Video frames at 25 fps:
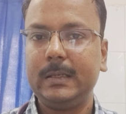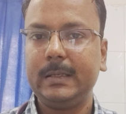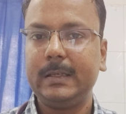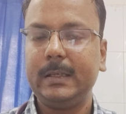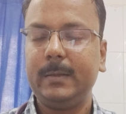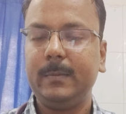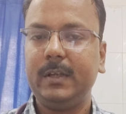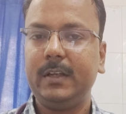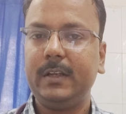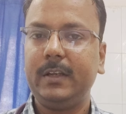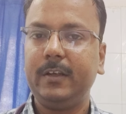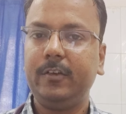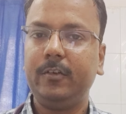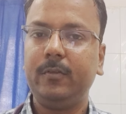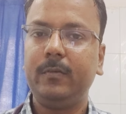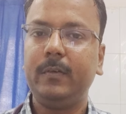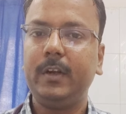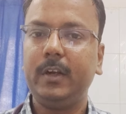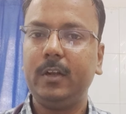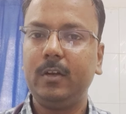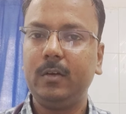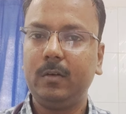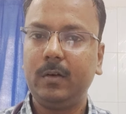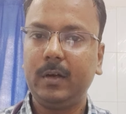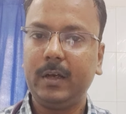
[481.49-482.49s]
In my next
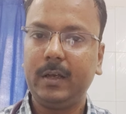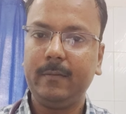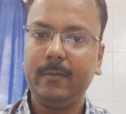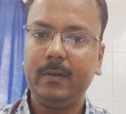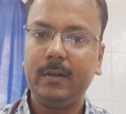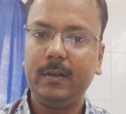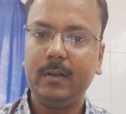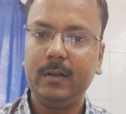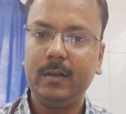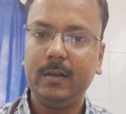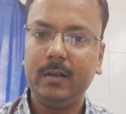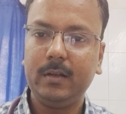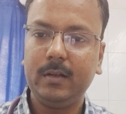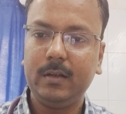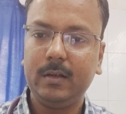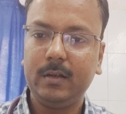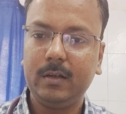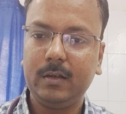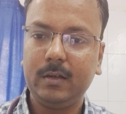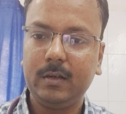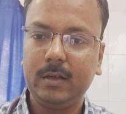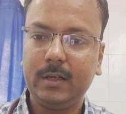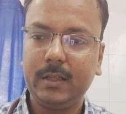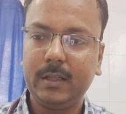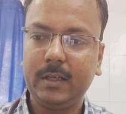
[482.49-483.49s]
video, I
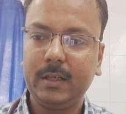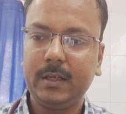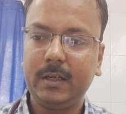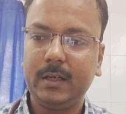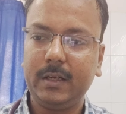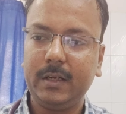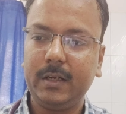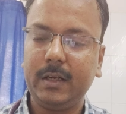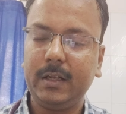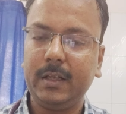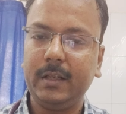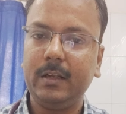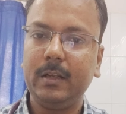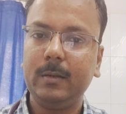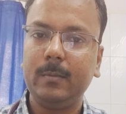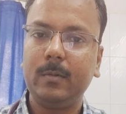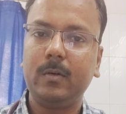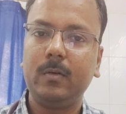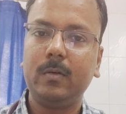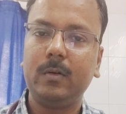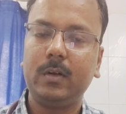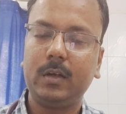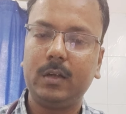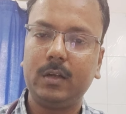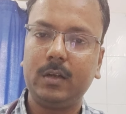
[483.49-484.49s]
will take in detail
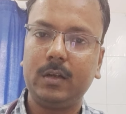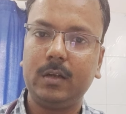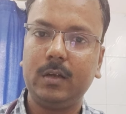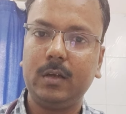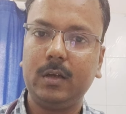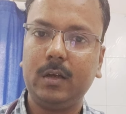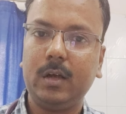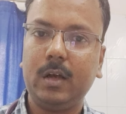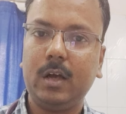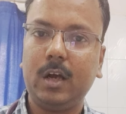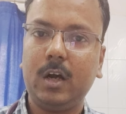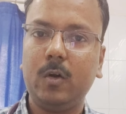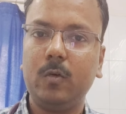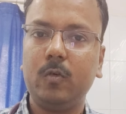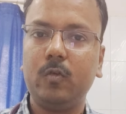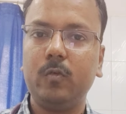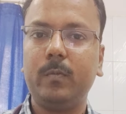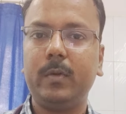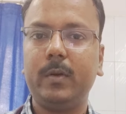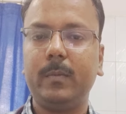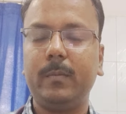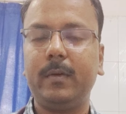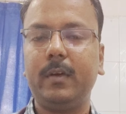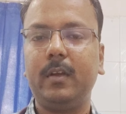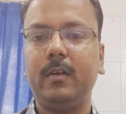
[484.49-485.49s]
about how to
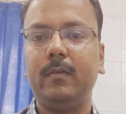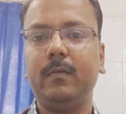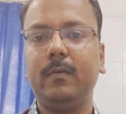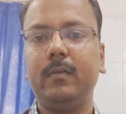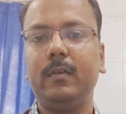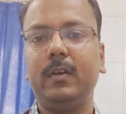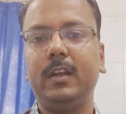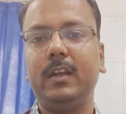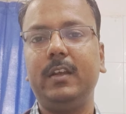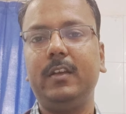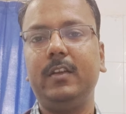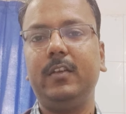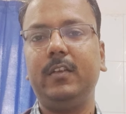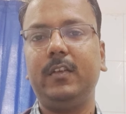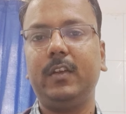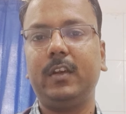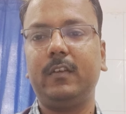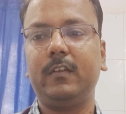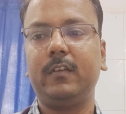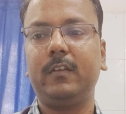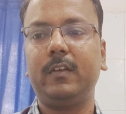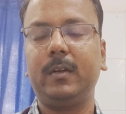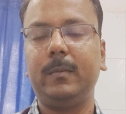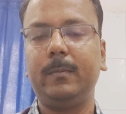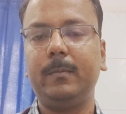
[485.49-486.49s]
prepare for each
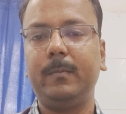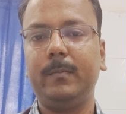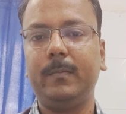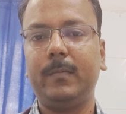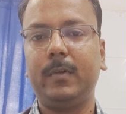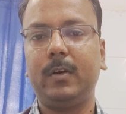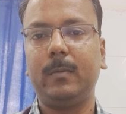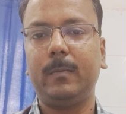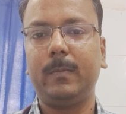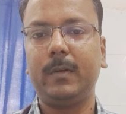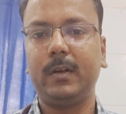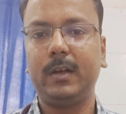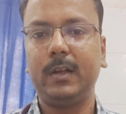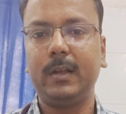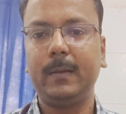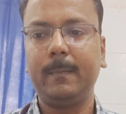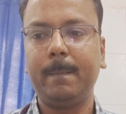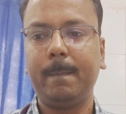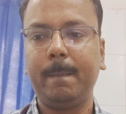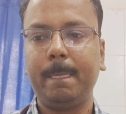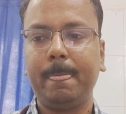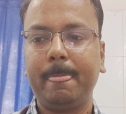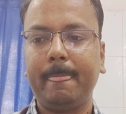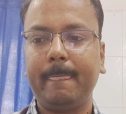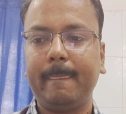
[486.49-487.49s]
section properly,
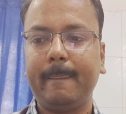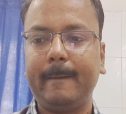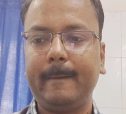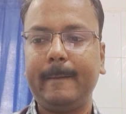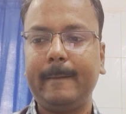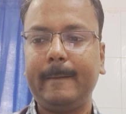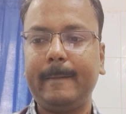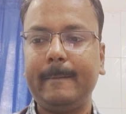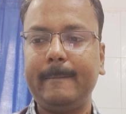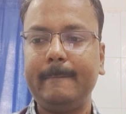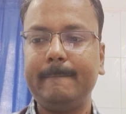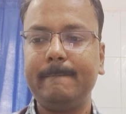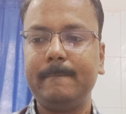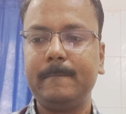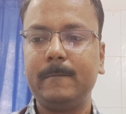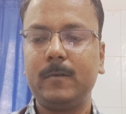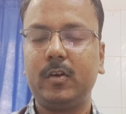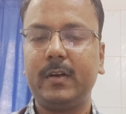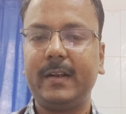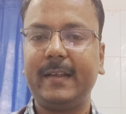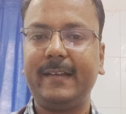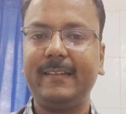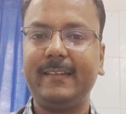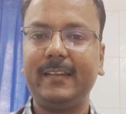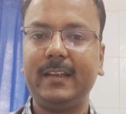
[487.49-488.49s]
and
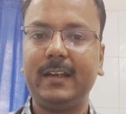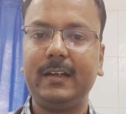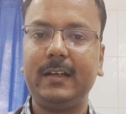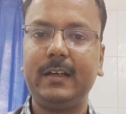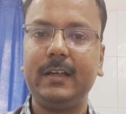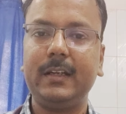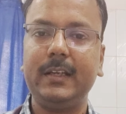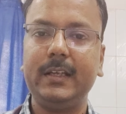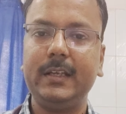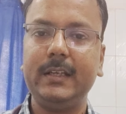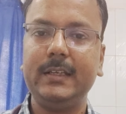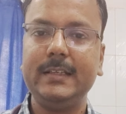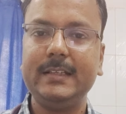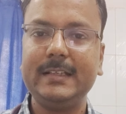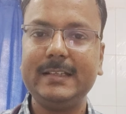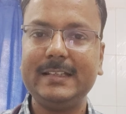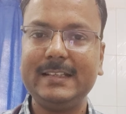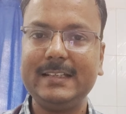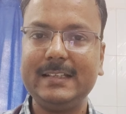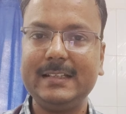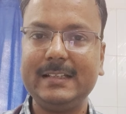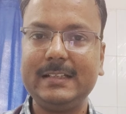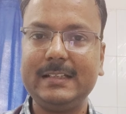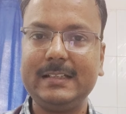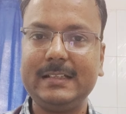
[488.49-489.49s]
what exactly
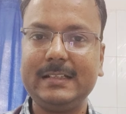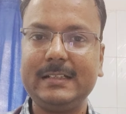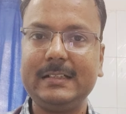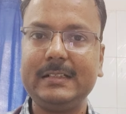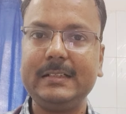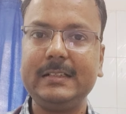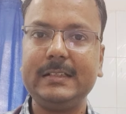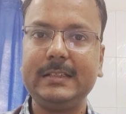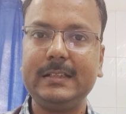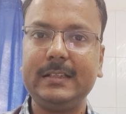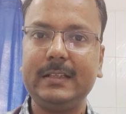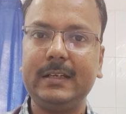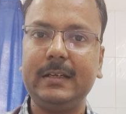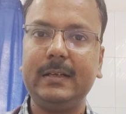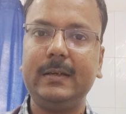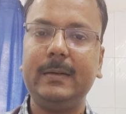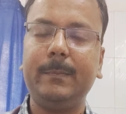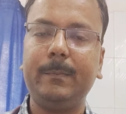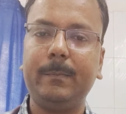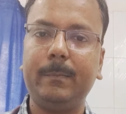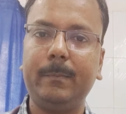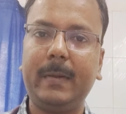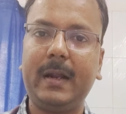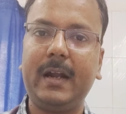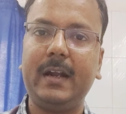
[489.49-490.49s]
the
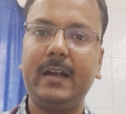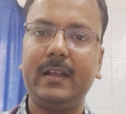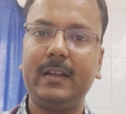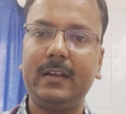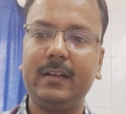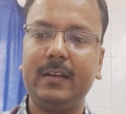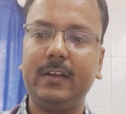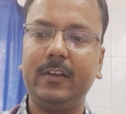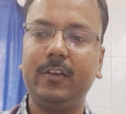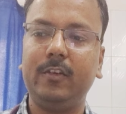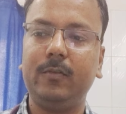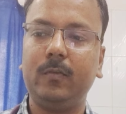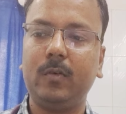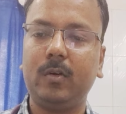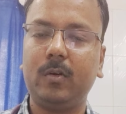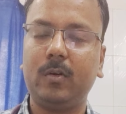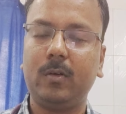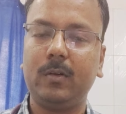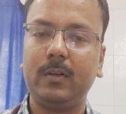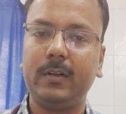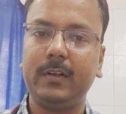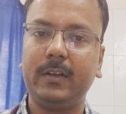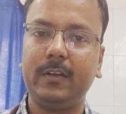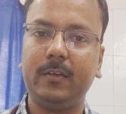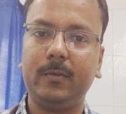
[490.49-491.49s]
pattern is for
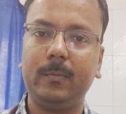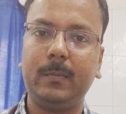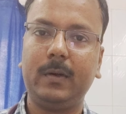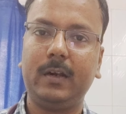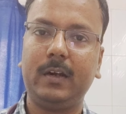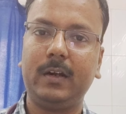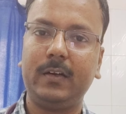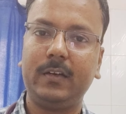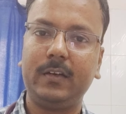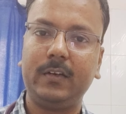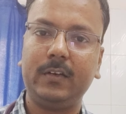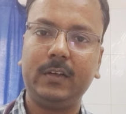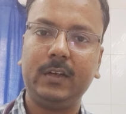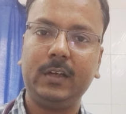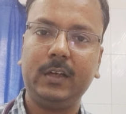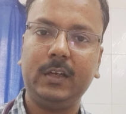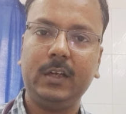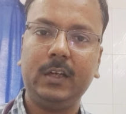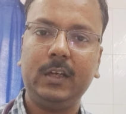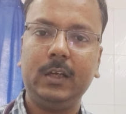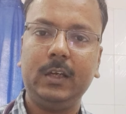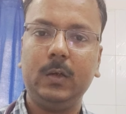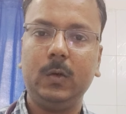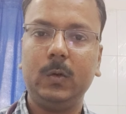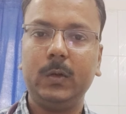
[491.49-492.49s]
all these parts.
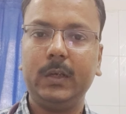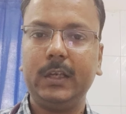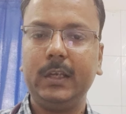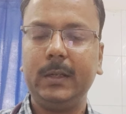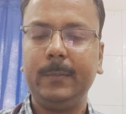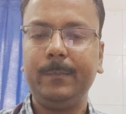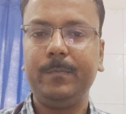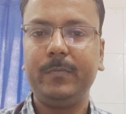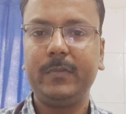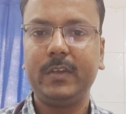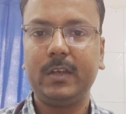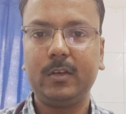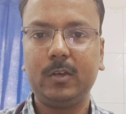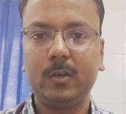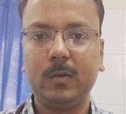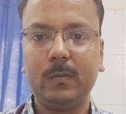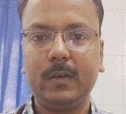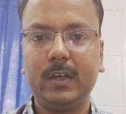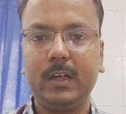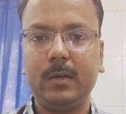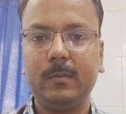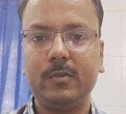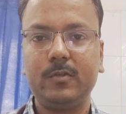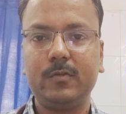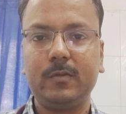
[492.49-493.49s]
Okay, thank you
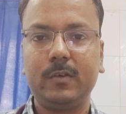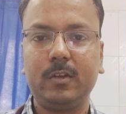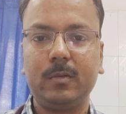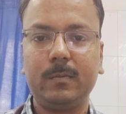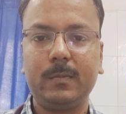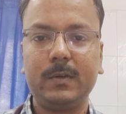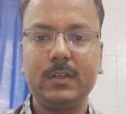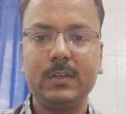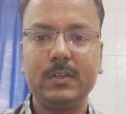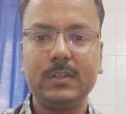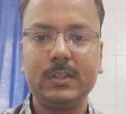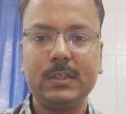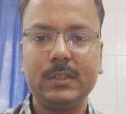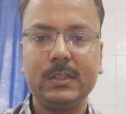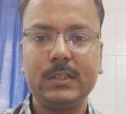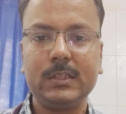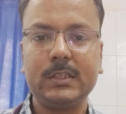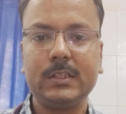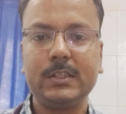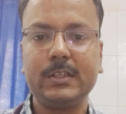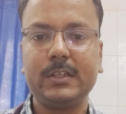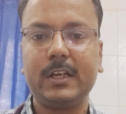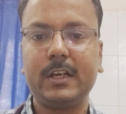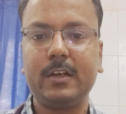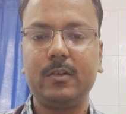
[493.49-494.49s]
very much for the patience.
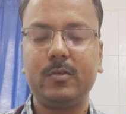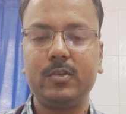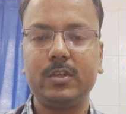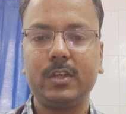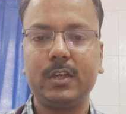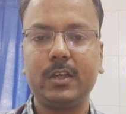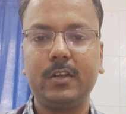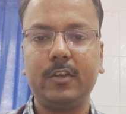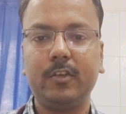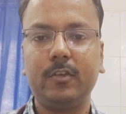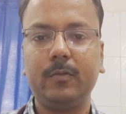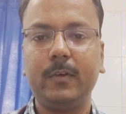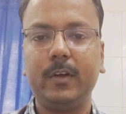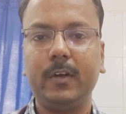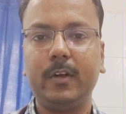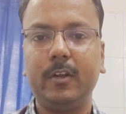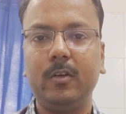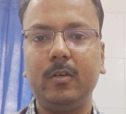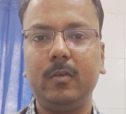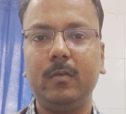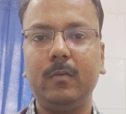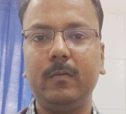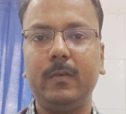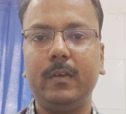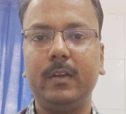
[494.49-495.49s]
Try to share this
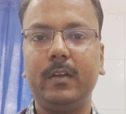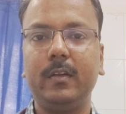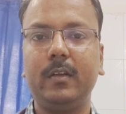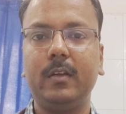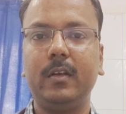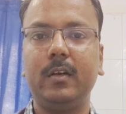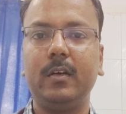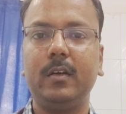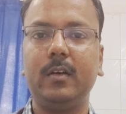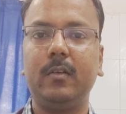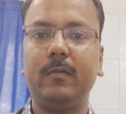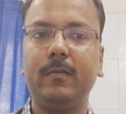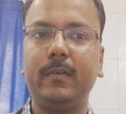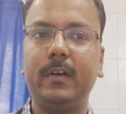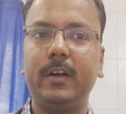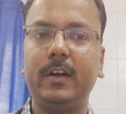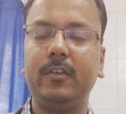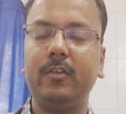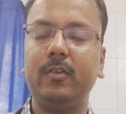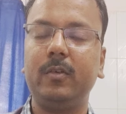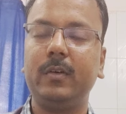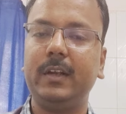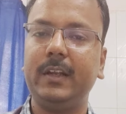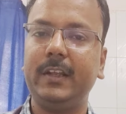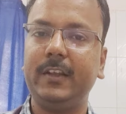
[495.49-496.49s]
video with your
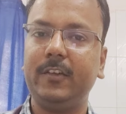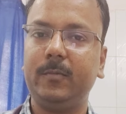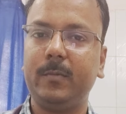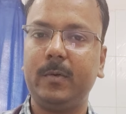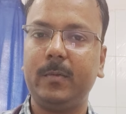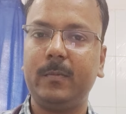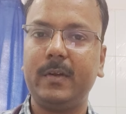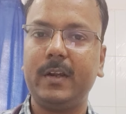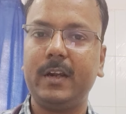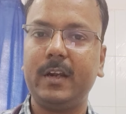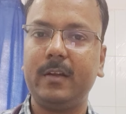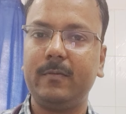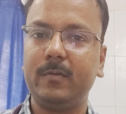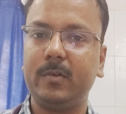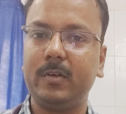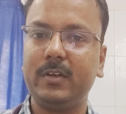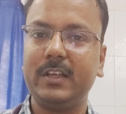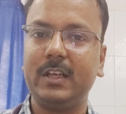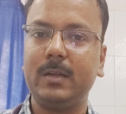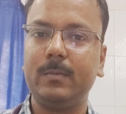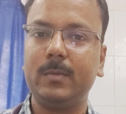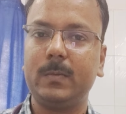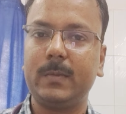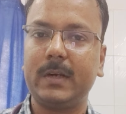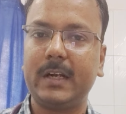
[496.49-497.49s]
friends or colleagues preparing for
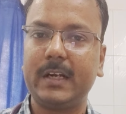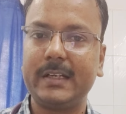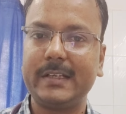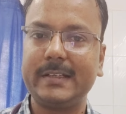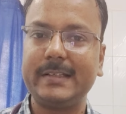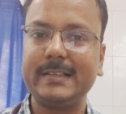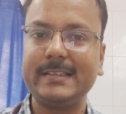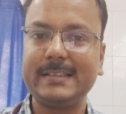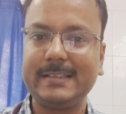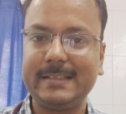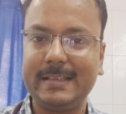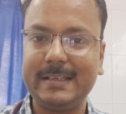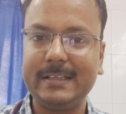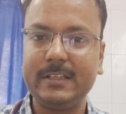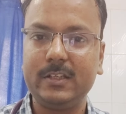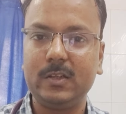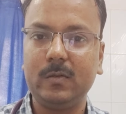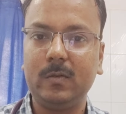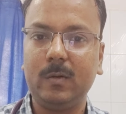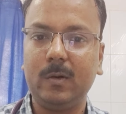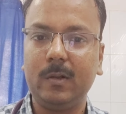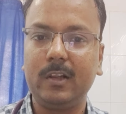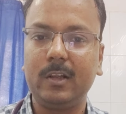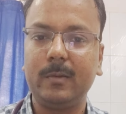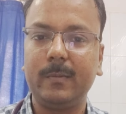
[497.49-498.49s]
DNB practicals. Thank
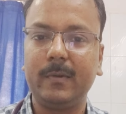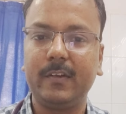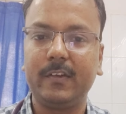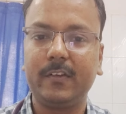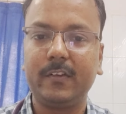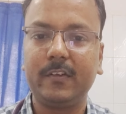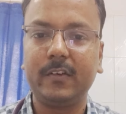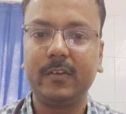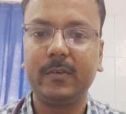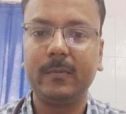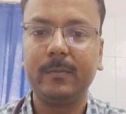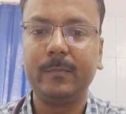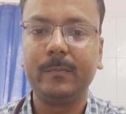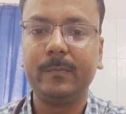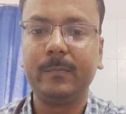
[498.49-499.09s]
you, all the best.